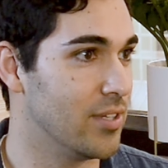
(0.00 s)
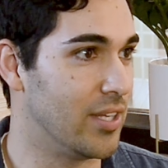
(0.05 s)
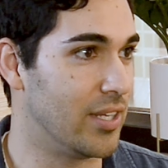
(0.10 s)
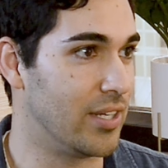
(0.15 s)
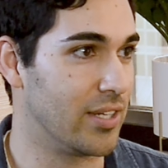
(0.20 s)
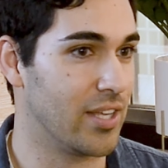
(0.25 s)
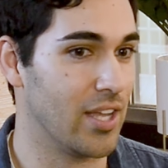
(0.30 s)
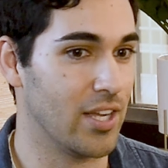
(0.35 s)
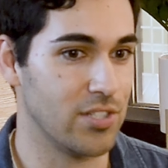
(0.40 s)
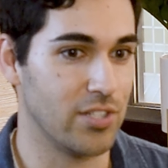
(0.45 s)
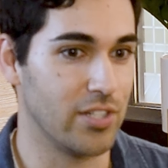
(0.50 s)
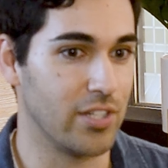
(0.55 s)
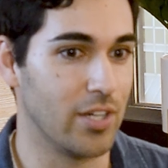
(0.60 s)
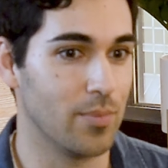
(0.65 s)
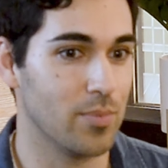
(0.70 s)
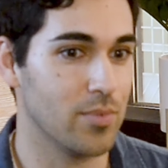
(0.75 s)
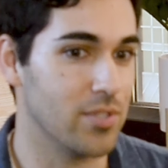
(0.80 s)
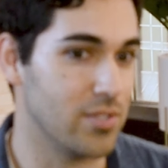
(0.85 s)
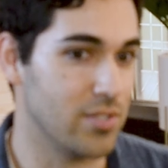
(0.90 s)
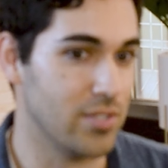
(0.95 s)
and catching
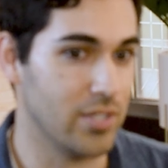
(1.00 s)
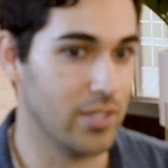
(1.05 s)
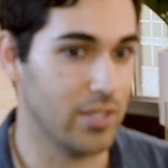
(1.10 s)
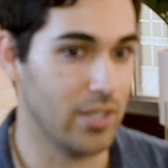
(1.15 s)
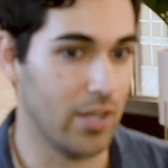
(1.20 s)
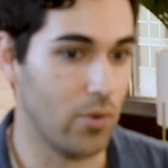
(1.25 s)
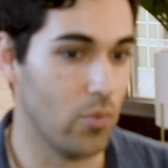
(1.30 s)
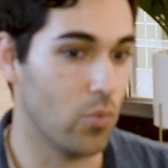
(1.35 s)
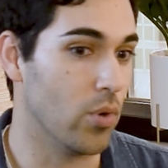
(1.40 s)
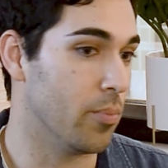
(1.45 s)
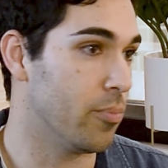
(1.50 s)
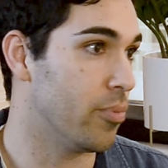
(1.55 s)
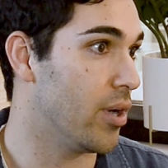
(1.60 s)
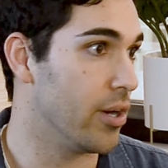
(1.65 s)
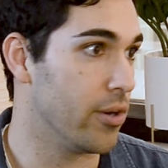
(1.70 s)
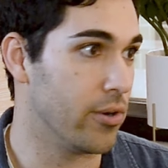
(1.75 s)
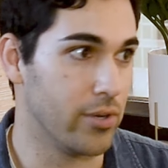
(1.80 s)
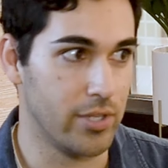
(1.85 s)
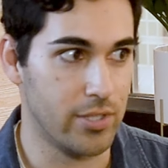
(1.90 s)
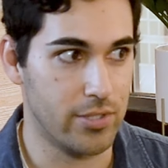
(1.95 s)
up to see what
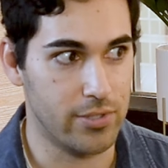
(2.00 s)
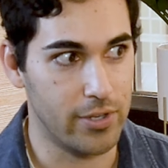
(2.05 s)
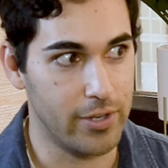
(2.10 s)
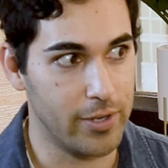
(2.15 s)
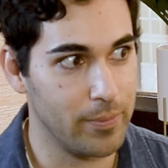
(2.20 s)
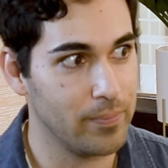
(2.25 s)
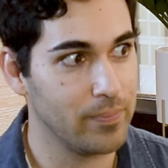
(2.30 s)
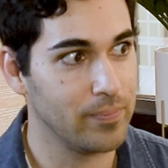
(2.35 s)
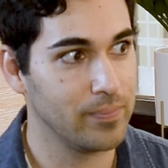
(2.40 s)
priorities are.